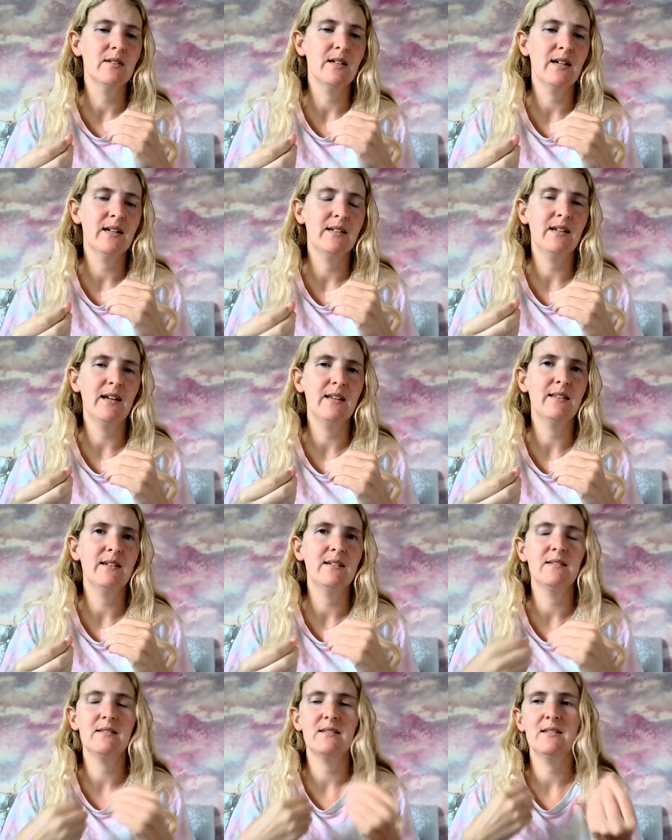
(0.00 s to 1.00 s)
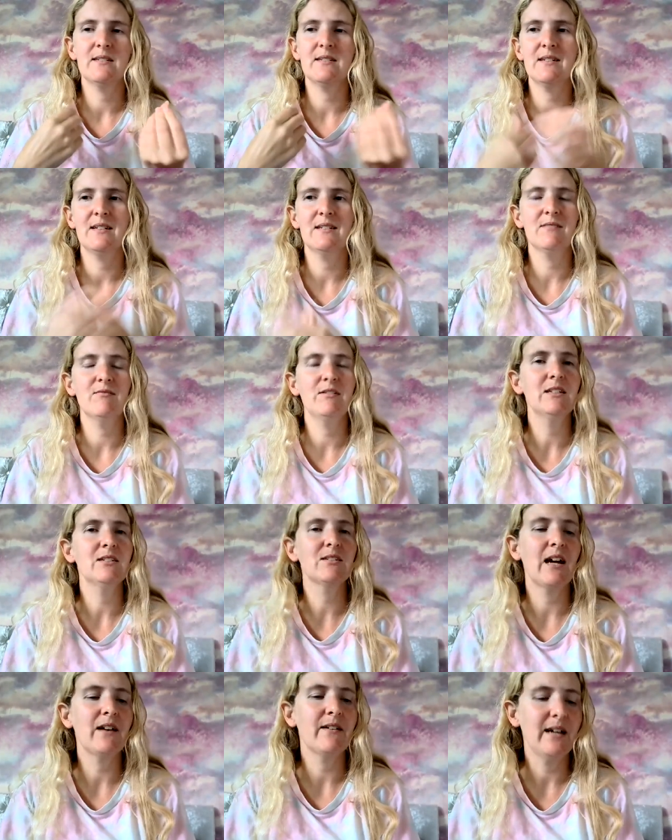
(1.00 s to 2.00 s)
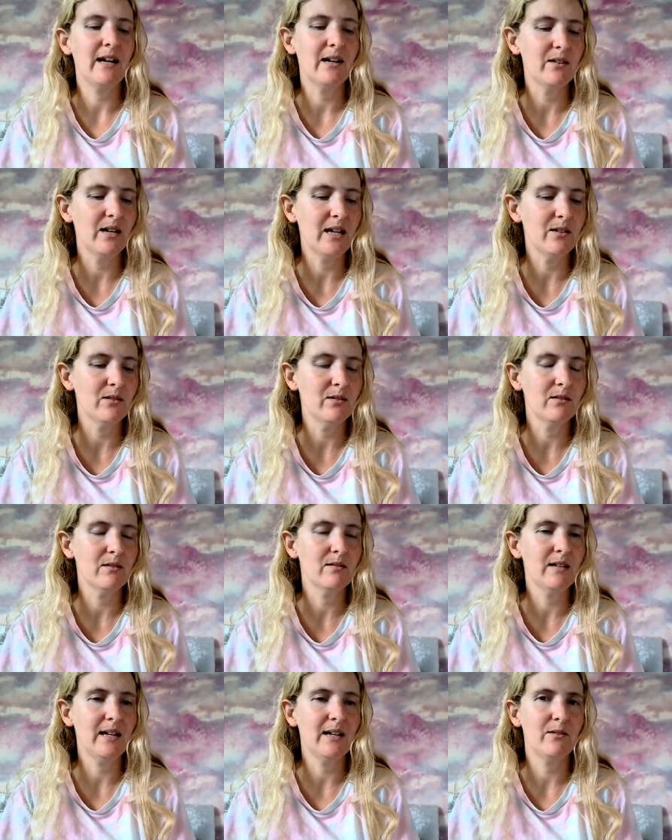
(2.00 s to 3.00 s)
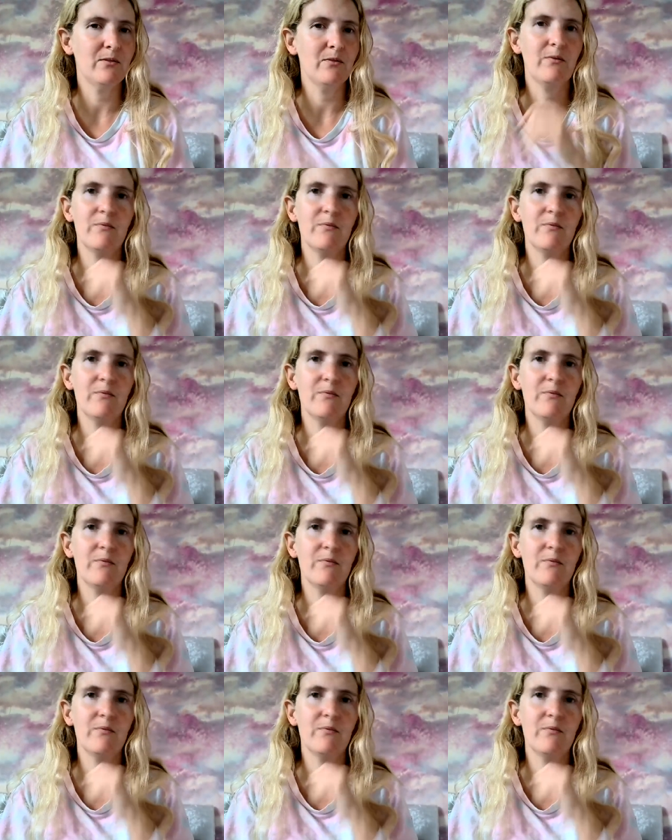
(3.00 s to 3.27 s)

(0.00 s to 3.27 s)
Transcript: And, and then it's just it's really scary how, how how